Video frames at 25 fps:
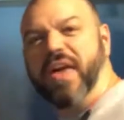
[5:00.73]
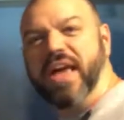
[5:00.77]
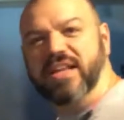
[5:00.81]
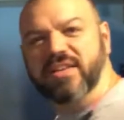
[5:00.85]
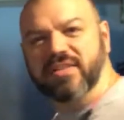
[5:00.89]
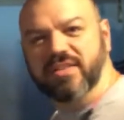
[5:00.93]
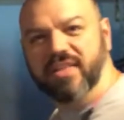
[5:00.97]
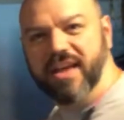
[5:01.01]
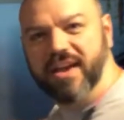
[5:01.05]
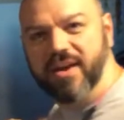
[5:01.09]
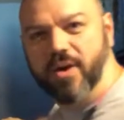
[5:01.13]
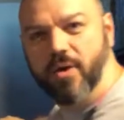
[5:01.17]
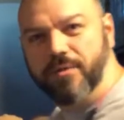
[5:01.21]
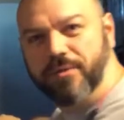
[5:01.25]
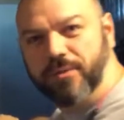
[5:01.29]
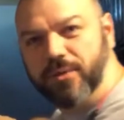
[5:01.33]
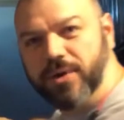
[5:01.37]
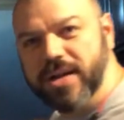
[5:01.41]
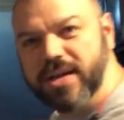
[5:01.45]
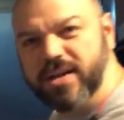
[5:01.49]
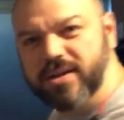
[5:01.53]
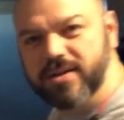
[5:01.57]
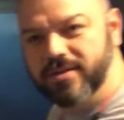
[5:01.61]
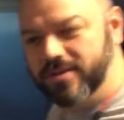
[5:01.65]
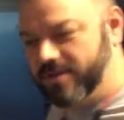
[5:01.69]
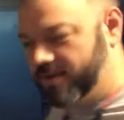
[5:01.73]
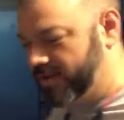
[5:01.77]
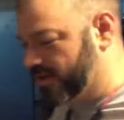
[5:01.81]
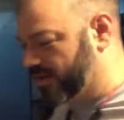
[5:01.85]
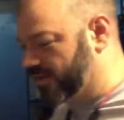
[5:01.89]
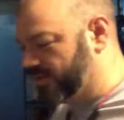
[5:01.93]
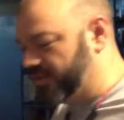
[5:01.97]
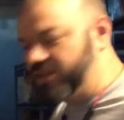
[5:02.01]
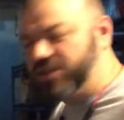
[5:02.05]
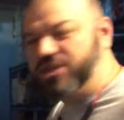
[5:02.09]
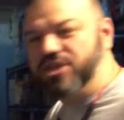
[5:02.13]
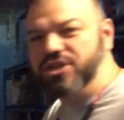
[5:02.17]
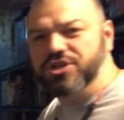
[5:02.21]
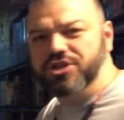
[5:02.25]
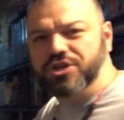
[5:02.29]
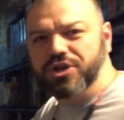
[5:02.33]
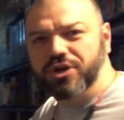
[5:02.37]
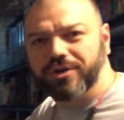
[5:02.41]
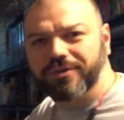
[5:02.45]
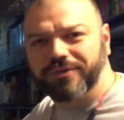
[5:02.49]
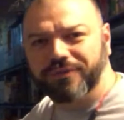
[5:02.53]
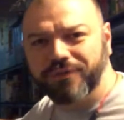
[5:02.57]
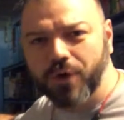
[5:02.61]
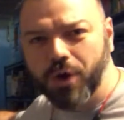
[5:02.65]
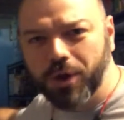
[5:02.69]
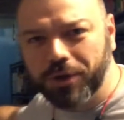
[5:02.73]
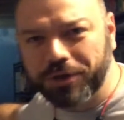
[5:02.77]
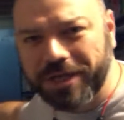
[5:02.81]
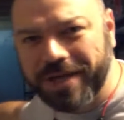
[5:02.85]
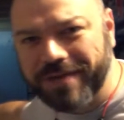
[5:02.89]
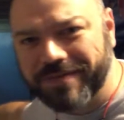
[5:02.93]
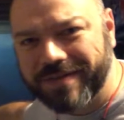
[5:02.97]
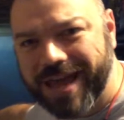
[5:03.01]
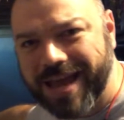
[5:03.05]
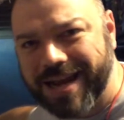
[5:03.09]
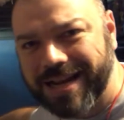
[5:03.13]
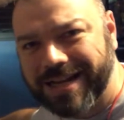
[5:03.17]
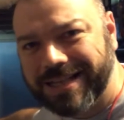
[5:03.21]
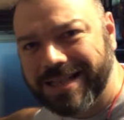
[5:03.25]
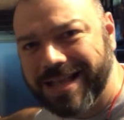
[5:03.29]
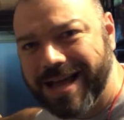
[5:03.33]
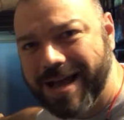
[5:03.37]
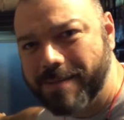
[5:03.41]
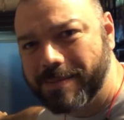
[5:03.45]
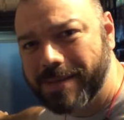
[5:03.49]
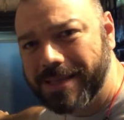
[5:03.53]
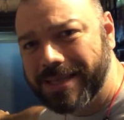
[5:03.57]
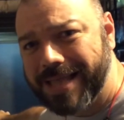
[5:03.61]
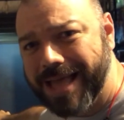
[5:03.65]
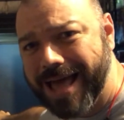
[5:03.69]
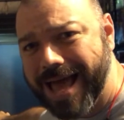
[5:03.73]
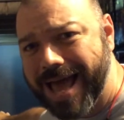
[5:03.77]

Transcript: thanks Lego Freak, this is your fault. I've got to climb a